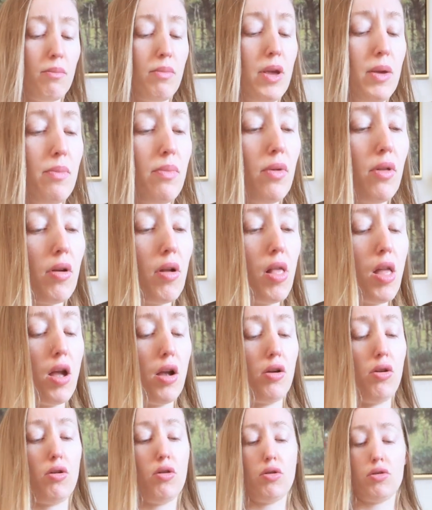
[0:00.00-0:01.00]
people are
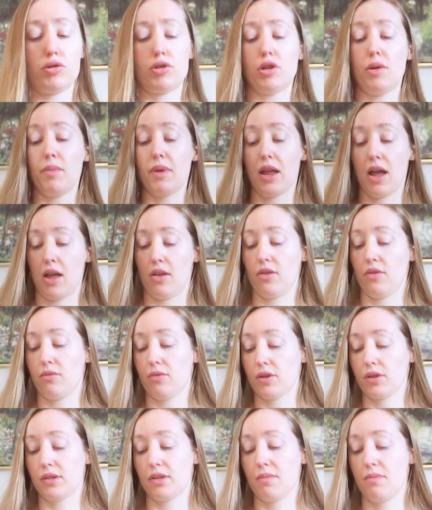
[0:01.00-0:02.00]
like, oh, somebody has it
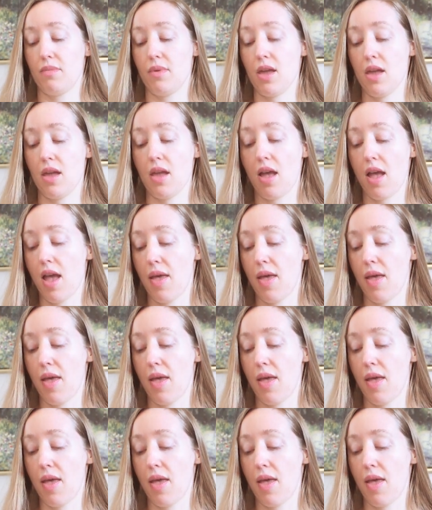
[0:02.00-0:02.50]
worse than me.